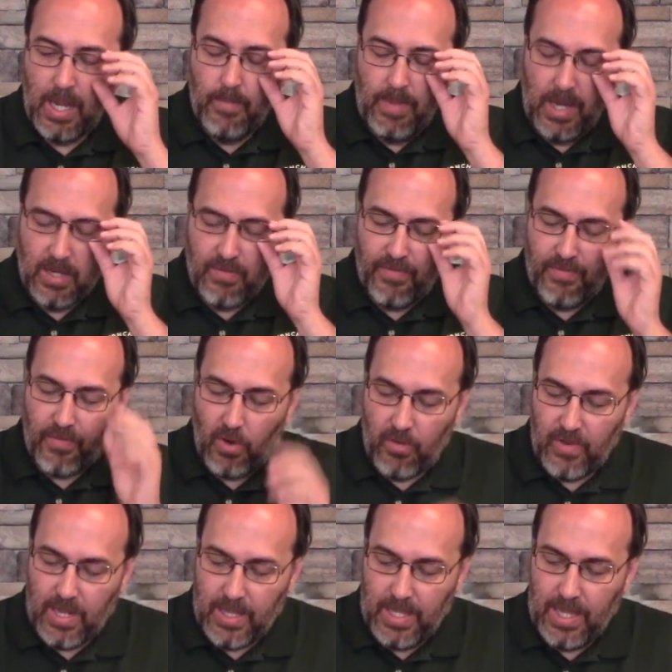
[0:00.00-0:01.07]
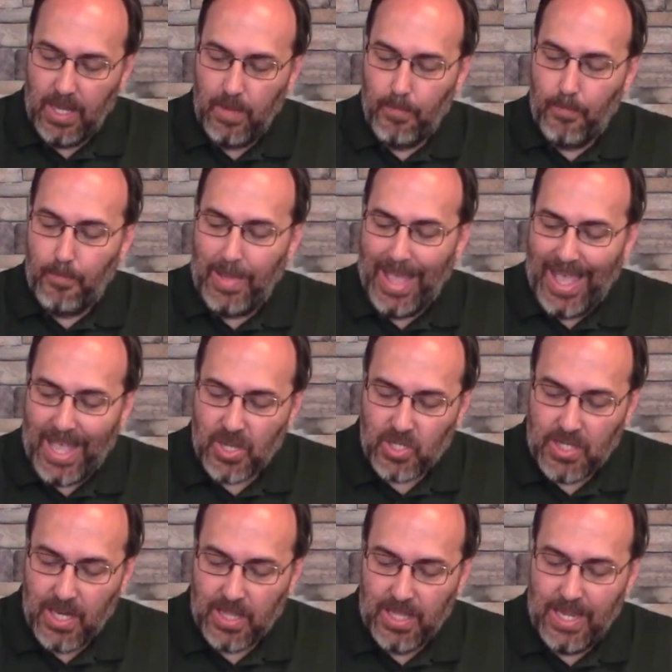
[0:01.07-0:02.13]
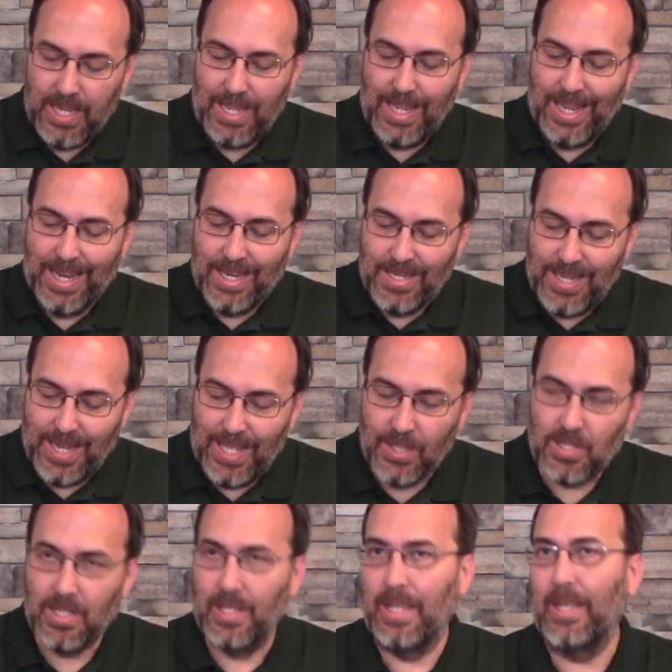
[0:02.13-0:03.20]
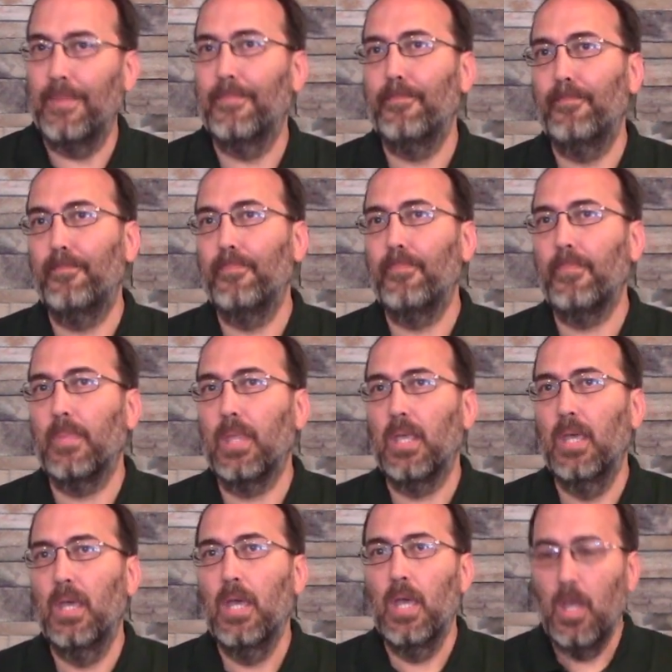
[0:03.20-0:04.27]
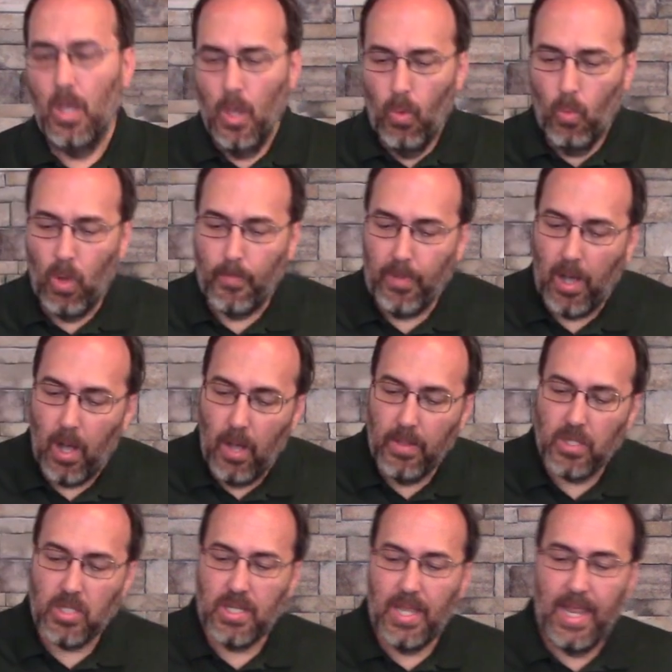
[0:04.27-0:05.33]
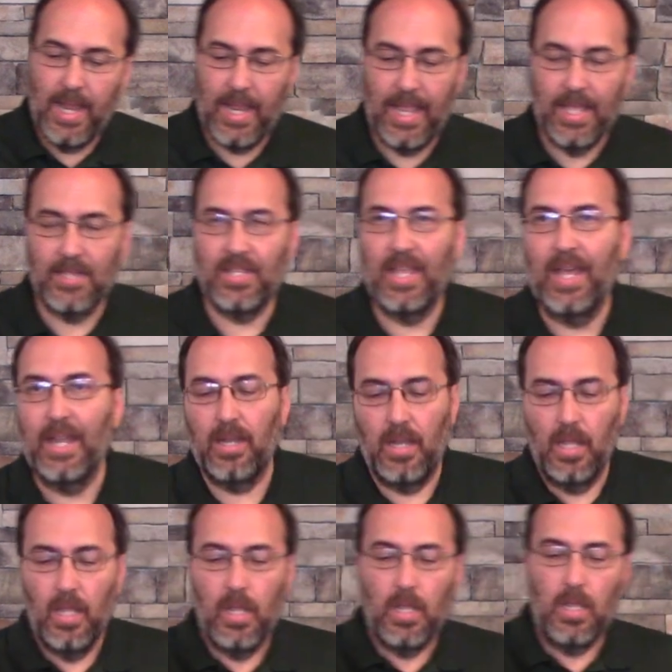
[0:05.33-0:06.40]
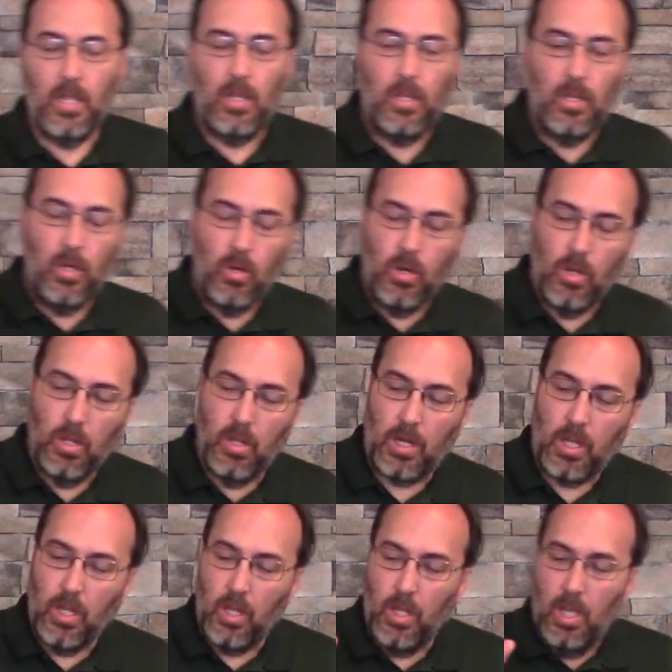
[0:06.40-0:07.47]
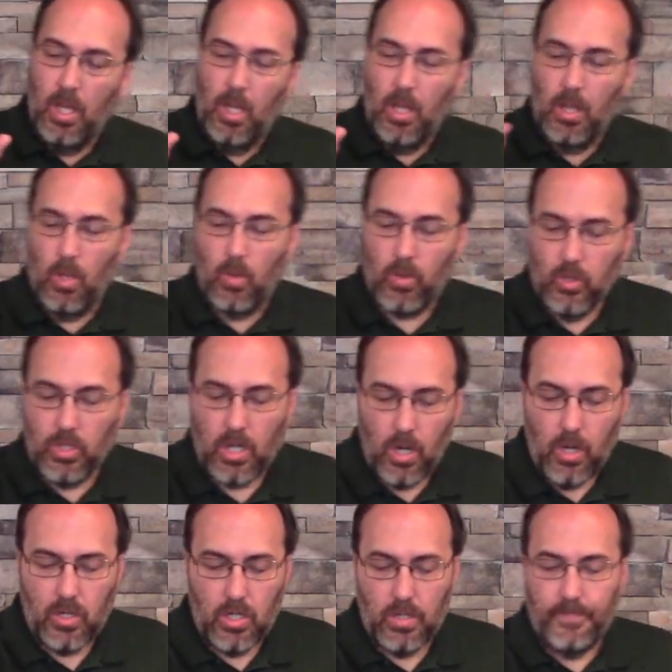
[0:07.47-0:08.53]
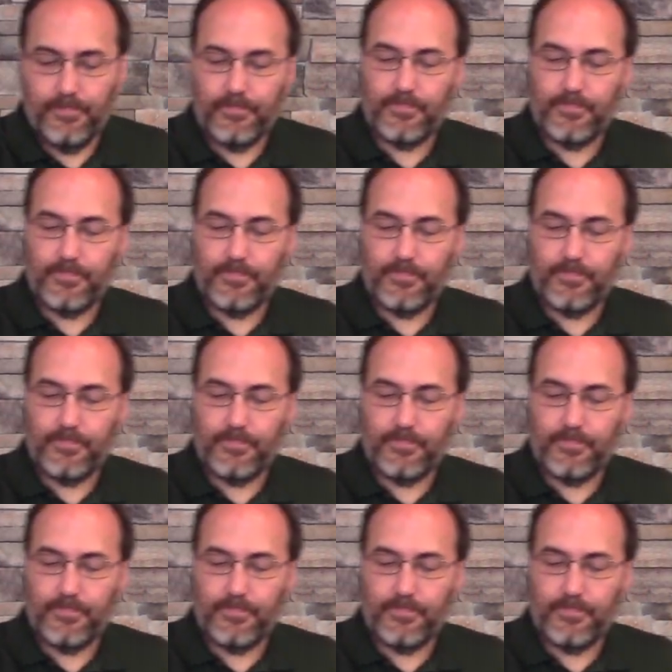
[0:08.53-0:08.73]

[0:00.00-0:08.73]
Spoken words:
it means fervently, passionately, intensely. What Paul is saying is that, look, local church